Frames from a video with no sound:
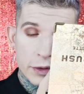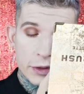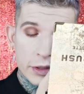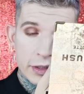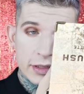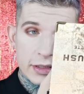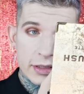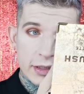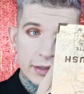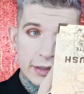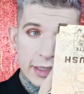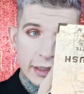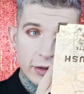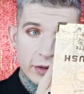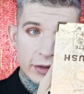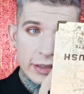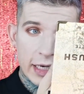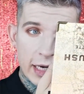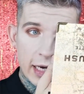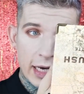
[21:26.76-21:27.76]
Just take
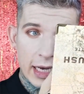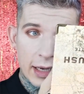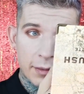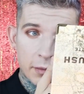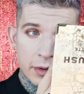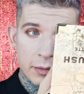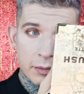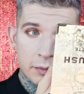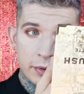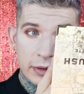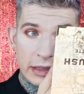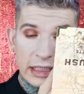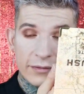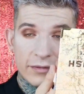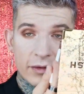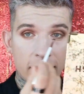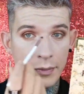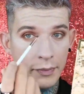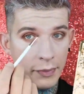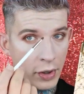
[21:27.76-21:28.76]
your time,
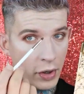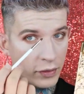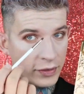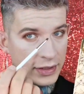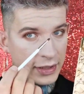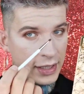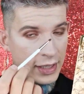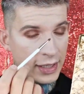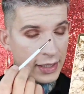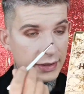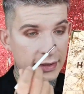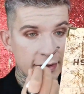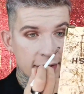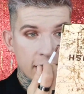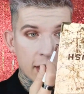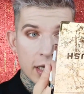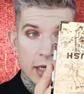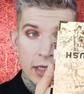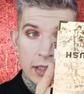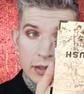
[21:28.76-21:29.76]
believe in the process,
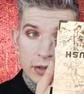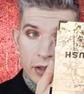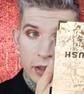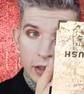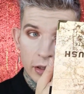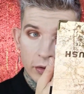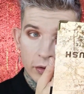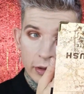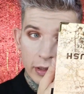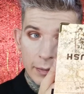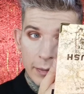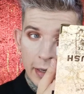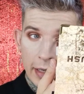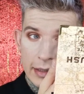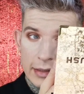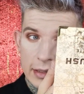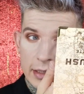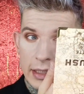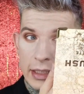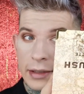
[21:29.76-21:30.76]
it's gonna look
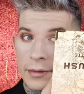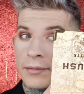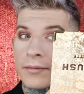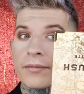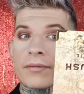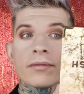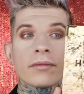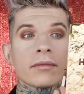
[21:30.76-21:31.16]
amazing.